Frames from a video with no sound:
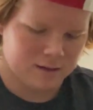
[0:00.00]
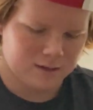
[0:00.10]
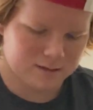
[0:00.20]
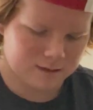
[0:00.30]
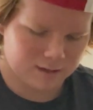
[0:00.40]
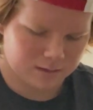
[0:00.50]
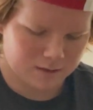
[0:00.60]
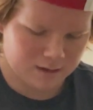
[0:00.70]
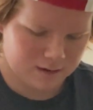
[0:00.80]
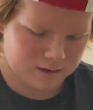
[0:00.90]
It's like
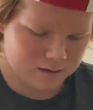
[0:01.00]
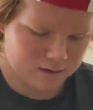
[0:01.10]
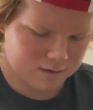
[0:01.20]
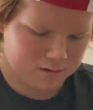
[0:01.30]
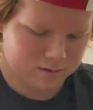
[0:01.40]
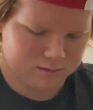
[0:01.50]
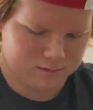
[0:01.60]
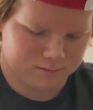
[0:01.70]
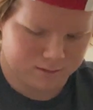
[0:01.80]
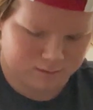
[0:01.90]
they, oh,
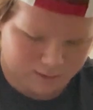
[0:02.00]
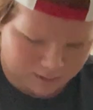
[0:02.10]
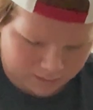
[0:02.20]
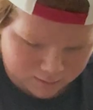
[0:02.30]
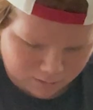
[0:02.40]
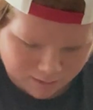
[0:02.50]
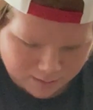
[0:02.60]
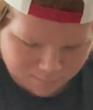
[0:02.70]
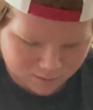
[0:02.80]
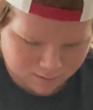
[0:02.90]
okay. So I
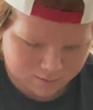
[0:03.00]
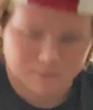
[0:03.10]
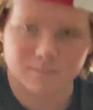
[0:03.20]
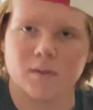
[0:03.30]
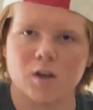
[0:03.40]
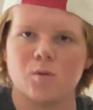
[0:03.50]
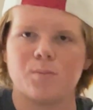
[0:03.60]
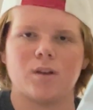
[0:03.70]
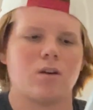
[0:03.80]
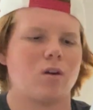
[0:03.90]
have to
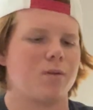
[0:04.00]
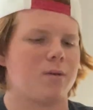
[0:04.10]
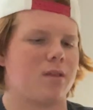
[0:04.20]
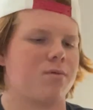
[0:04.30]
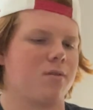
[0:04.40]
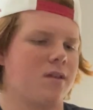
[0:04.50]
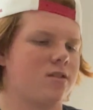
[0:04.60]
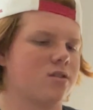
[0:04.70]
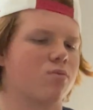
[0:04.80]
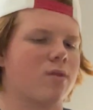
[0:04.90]
open all the way through. They
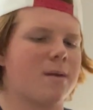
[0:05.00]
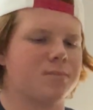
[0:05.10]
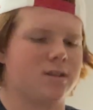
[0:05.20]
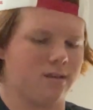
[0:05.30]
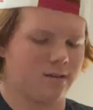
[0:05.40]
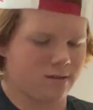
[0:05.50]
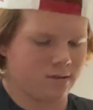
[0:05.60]
just wrapped it.